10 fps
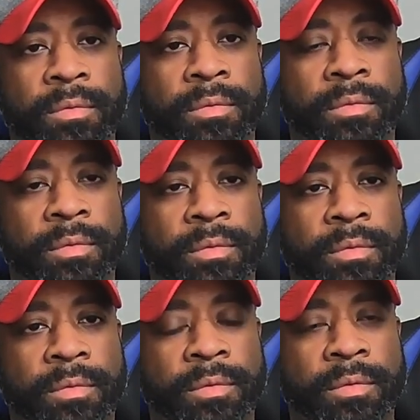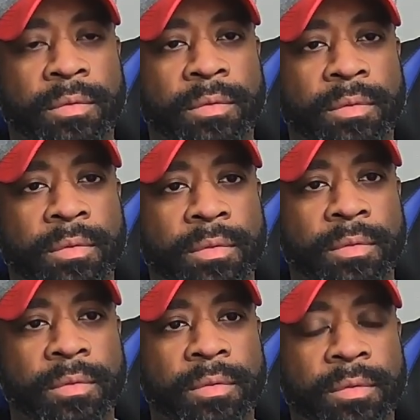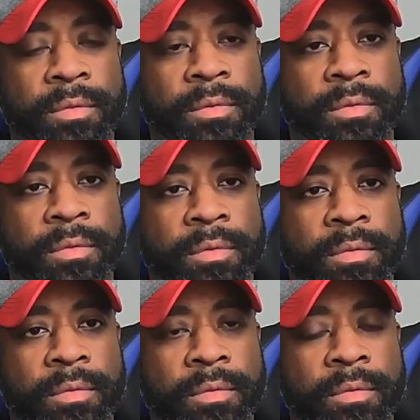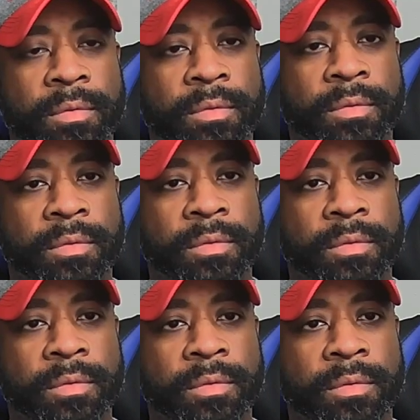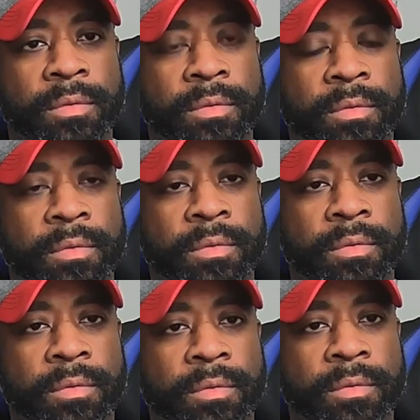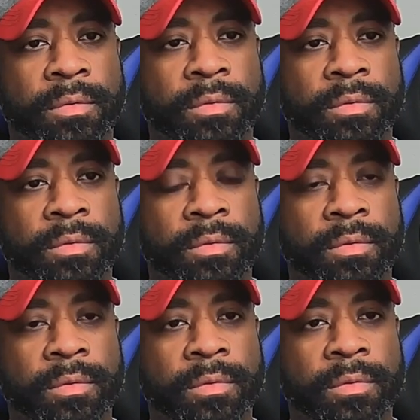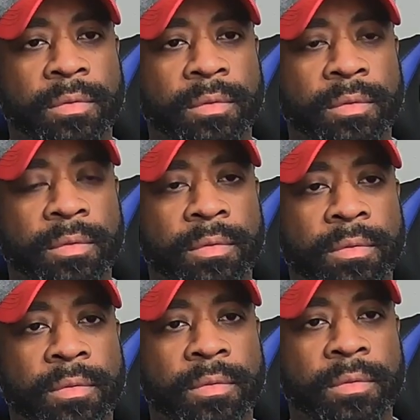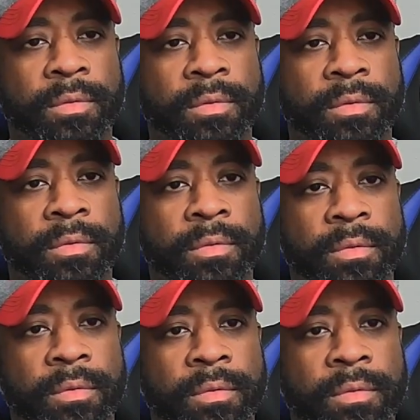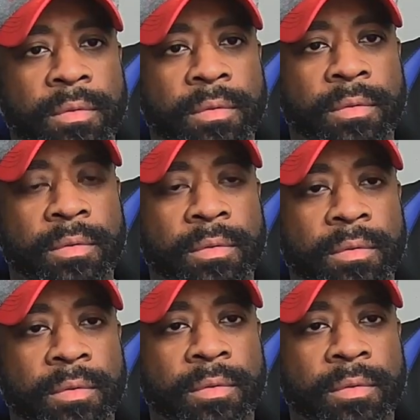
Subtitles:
This person isn't speaking.